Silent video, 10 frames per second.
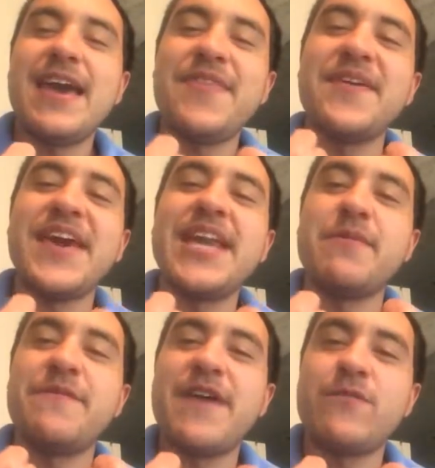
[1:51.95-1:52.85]
in the
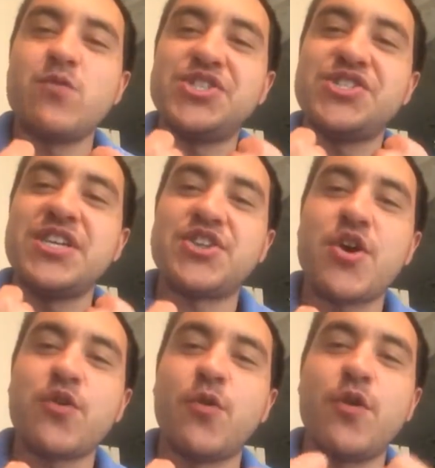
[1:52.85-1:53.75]
kingdom of heaven, which is
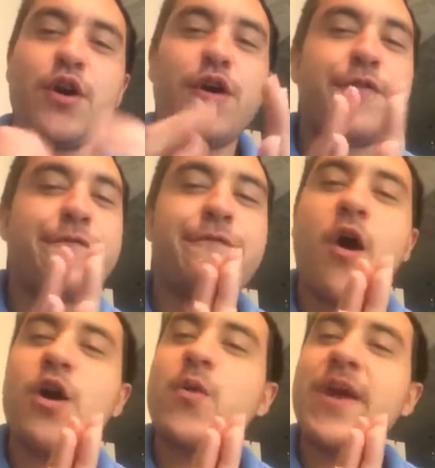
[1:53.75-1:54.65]
eternal,
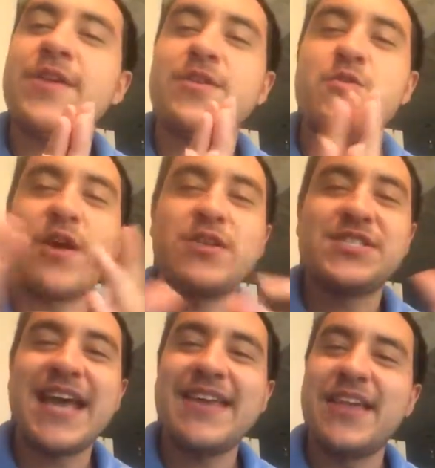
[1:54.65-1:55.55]
far greater than you
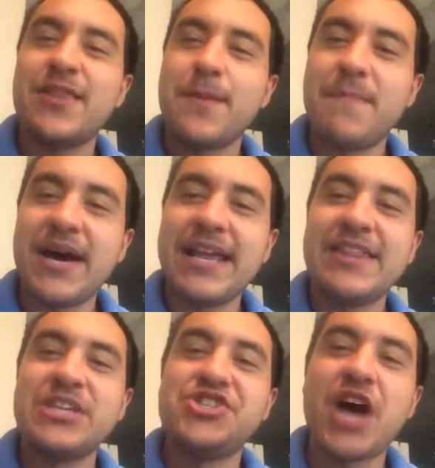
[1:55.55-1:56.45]
understand. That the money,
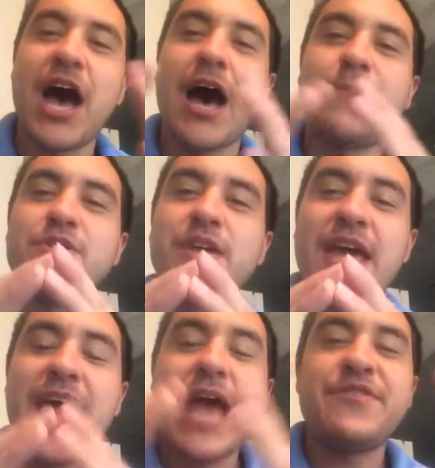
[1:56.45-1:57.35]
the job,
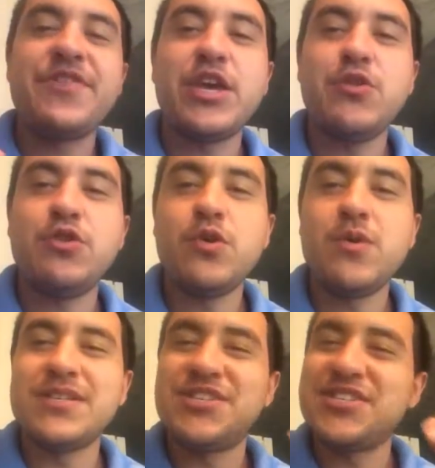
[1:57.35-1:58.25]
everything you
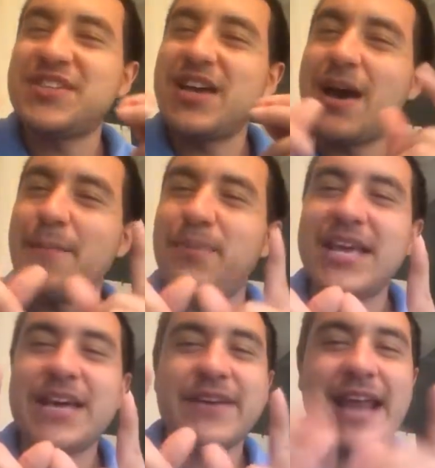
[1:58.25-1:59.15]
do is just a
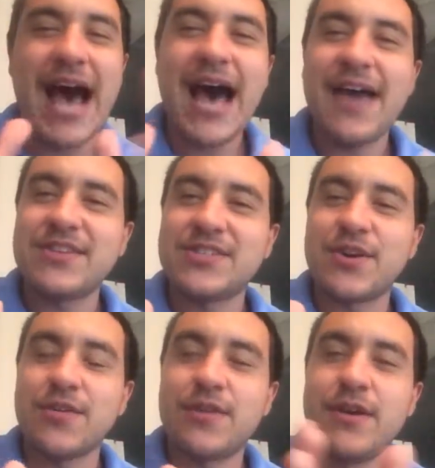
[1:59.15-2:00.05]
blink of an eye on this
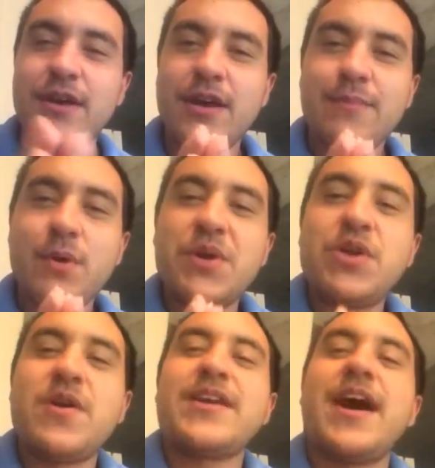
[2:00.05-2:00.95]
earth. But when
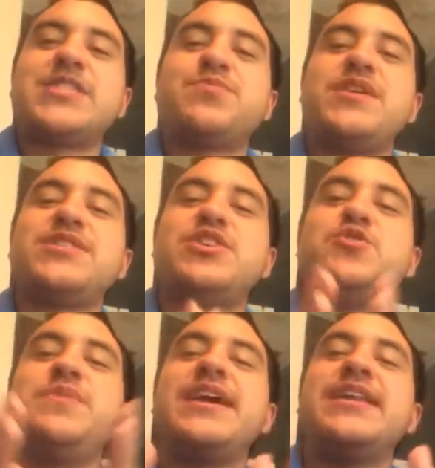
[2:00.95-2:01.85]
you're in God's
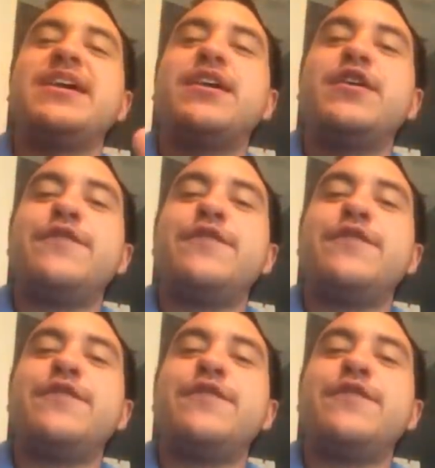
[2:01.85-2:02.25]
presence, you begin to